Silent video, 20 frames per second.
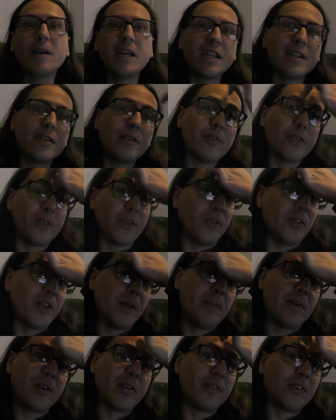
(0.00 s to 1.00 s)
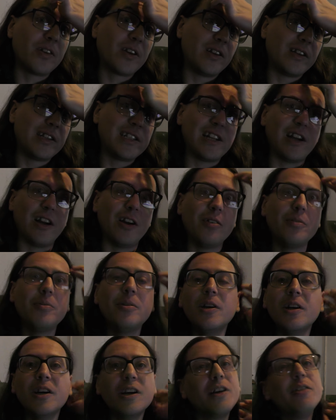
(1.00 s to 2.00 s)
yeah, I mean, all in all, they put on a good
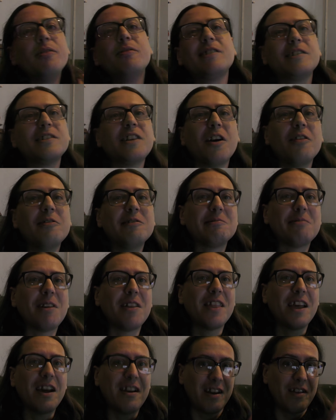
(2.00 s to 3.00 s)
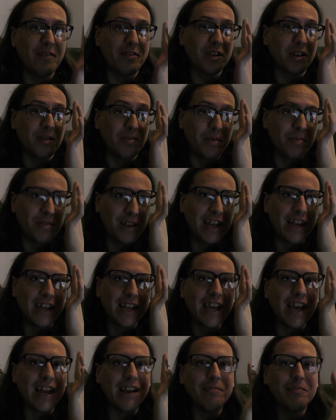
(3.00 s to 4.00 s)
show. Who knows when they're ever going to be
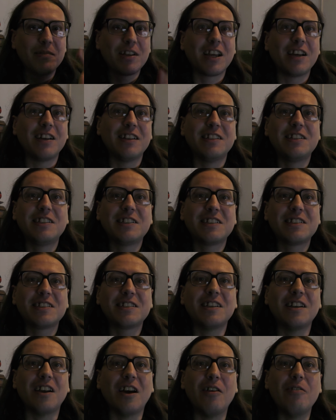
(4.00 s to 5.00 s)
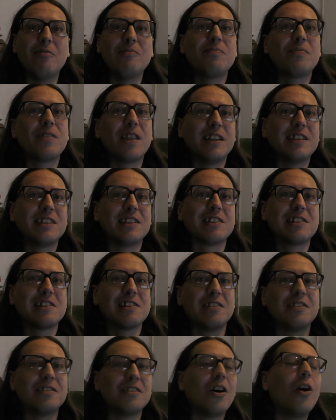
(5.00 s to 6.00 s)
playing again, because, you know, they're
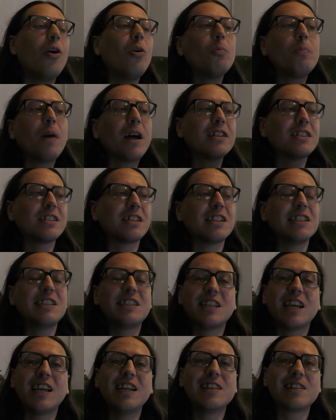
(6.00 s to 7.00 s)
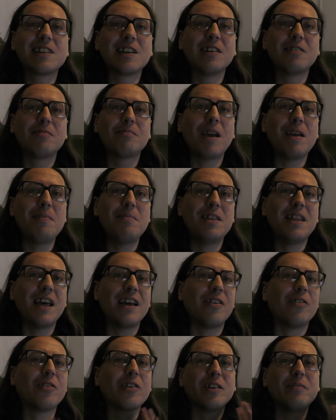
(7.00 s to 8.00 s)
such an old band at this stage that maybe
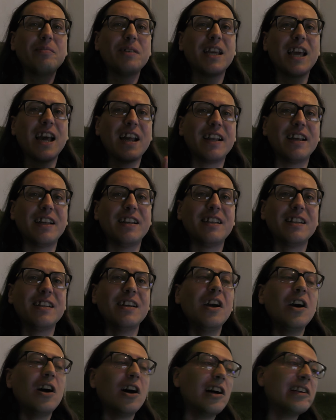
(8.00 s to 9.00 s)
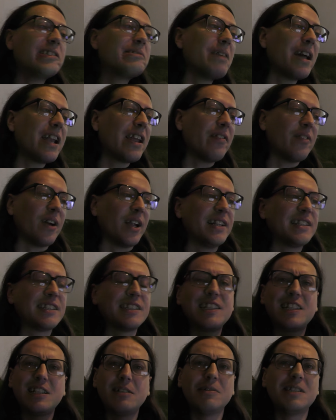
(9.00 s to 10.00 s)
they're not going to be getting as many
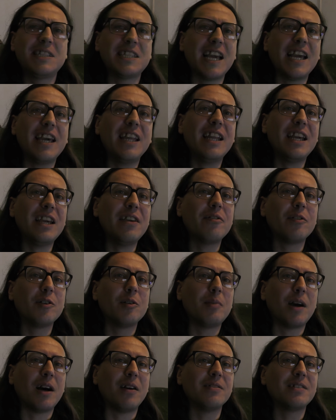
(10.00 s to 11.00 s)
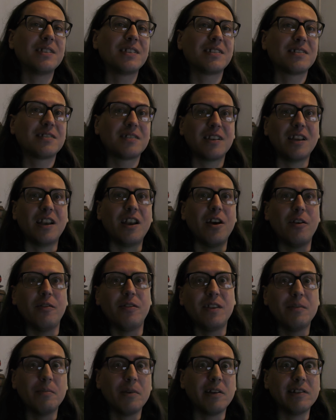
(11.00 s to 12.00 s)
events. And she was saying even about, you
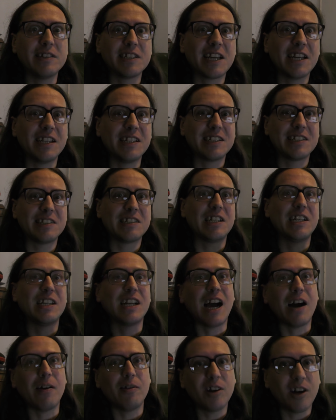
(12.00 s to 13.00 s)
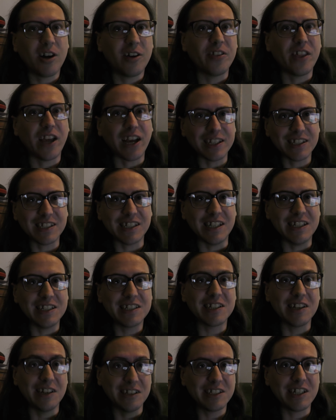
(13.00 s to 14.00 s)
know, the music industry and how hard that
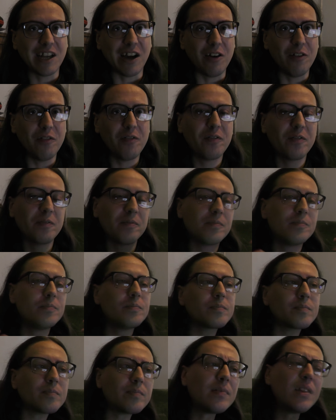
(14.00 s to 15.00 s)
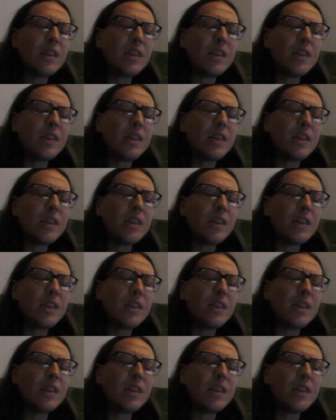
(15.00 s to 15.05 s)
is herself,